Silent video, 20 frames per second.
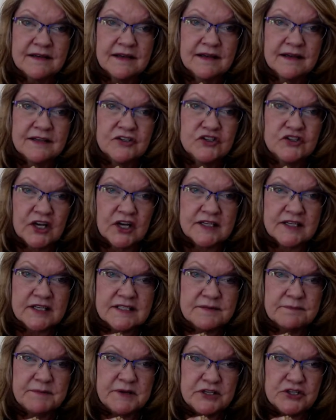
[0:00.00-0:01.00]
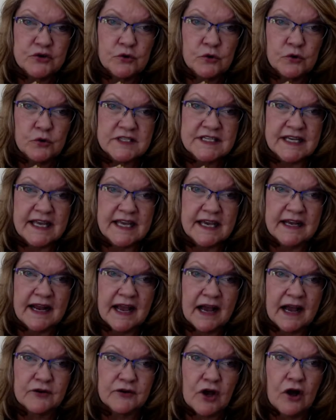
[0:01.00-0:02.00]
just be sure to get
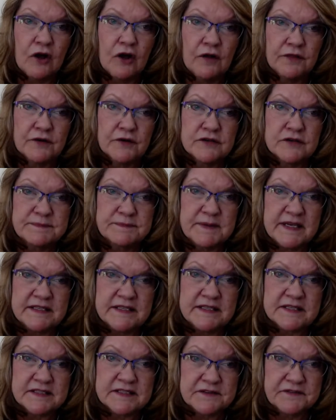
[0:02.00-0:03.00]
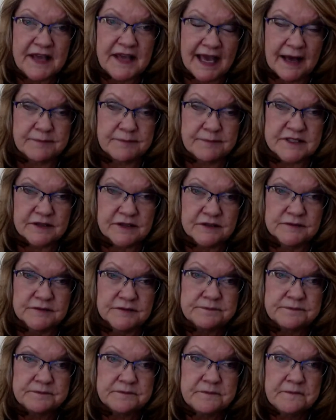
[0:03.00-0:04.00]
out all those pieces of capsule.
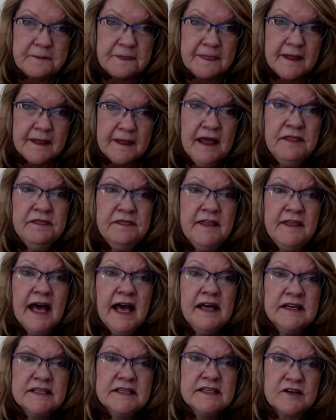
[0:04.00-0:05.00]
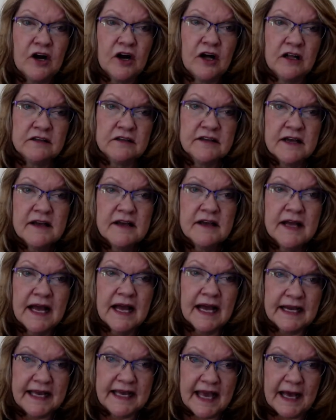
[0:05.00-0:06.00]
And that is called
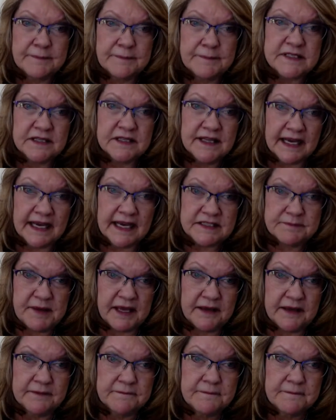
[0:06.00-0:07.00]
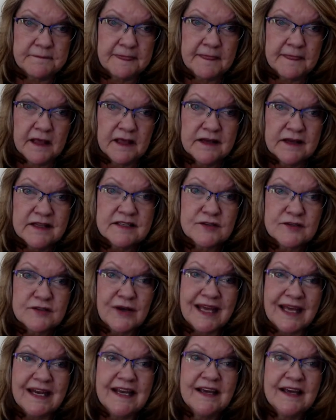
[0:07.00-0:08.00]
a capsulectomy. So
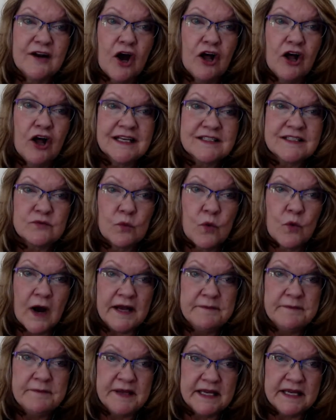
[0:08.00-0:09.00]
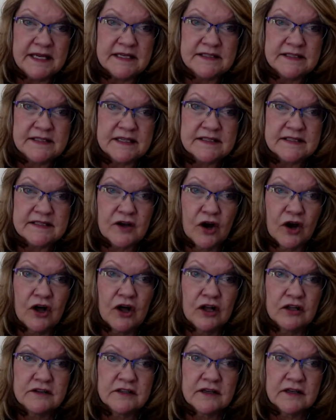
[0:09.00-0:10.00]
getting it all as one piece is
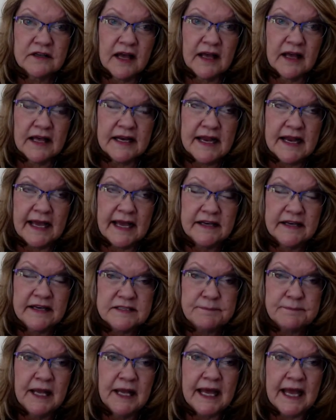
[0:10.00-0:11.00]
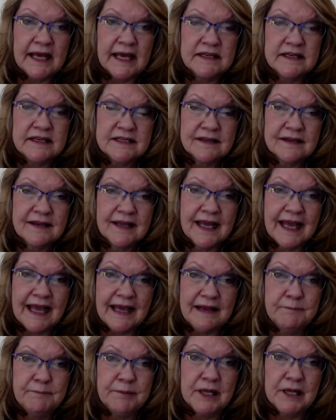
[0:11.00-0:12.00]
called an explant
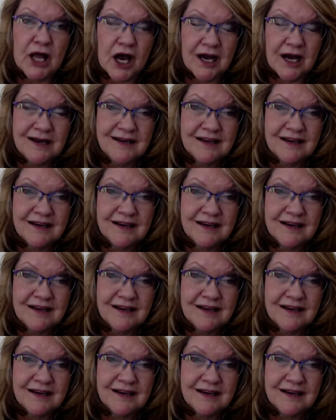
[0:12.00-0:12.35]
en bloc.